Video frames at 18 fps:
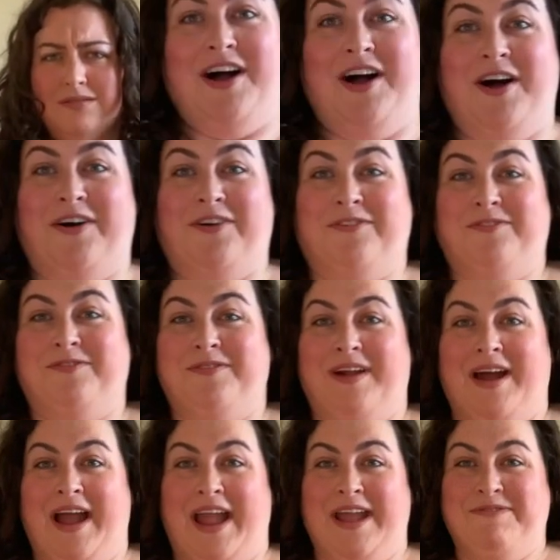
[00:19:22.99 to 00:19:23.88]
All
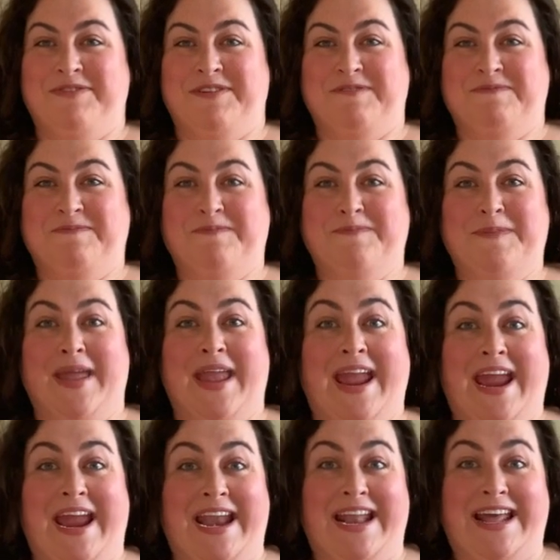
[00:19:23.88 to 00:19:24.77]
right, we've
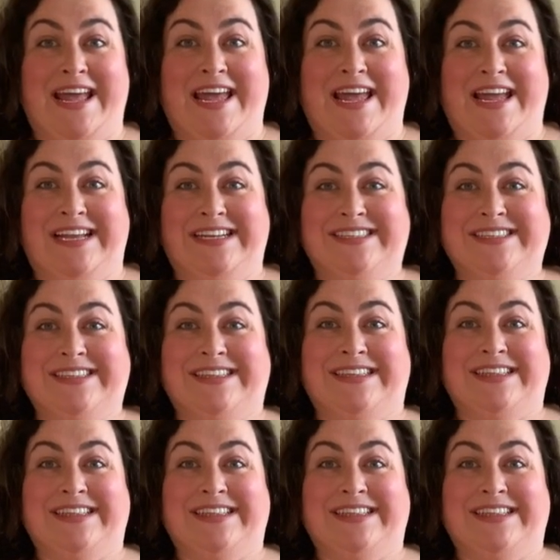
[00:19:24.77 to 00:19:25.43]
made it.